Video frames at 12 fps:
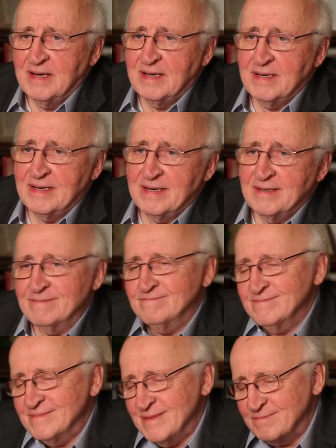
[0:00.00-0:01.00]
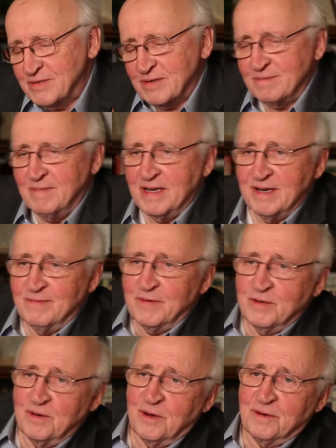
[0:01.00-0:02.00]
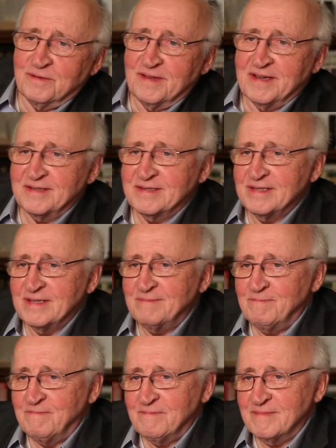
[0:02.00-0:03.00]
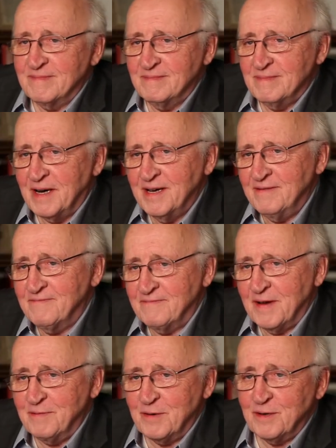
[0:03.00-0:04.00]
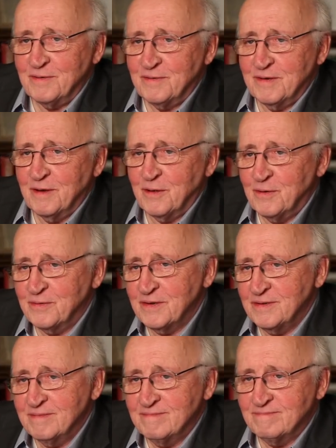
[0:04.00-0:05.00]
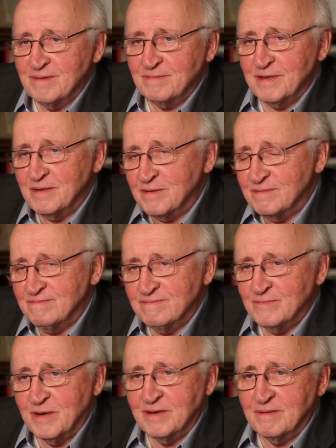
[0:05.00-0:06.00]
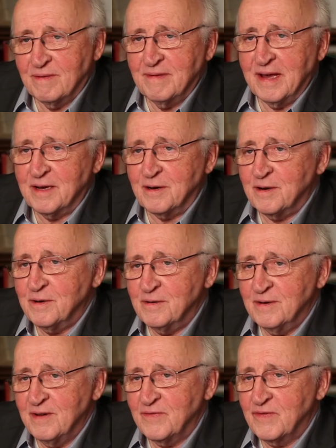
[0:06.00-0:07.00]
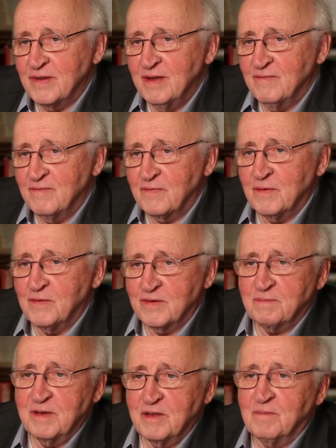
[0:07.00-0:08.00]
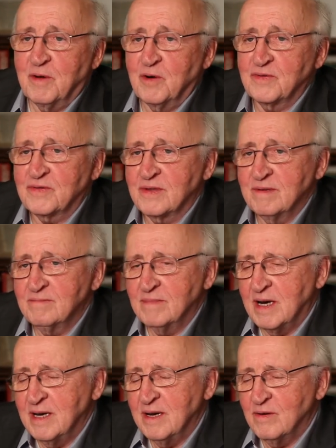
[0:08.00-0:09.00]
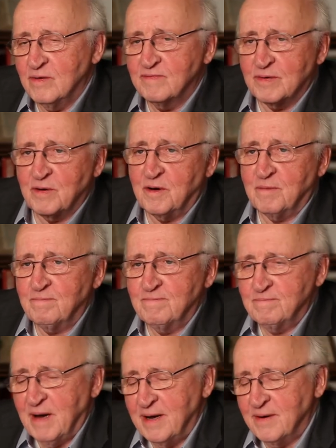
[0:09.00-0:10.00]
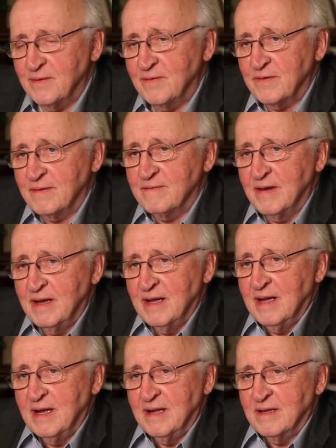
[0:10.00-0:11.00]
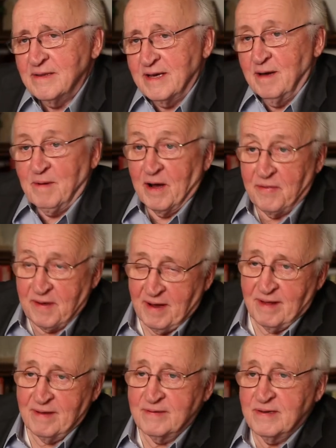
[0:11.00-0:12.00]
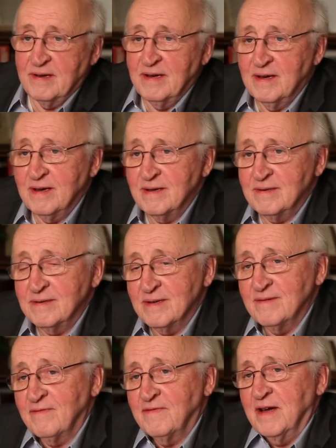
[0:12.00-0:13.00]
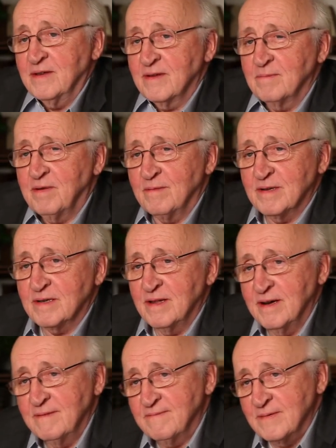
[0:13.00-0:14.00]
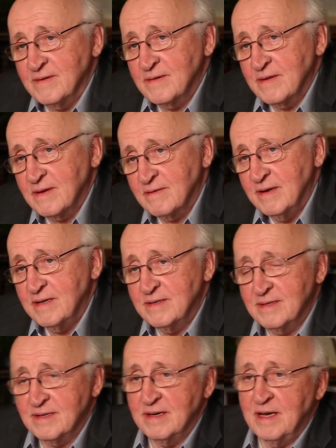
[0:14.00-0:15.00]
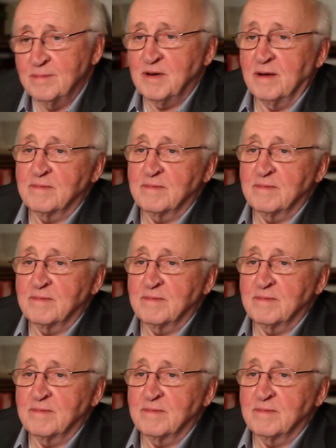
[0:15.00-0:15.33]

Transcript: Uh, I'm sure many of you know that uh, my favorite theologian, probably the one thinker who has influenced me the most in my overall patterns of thinking about theology and uh, faith in public life, is the great uh, Abraham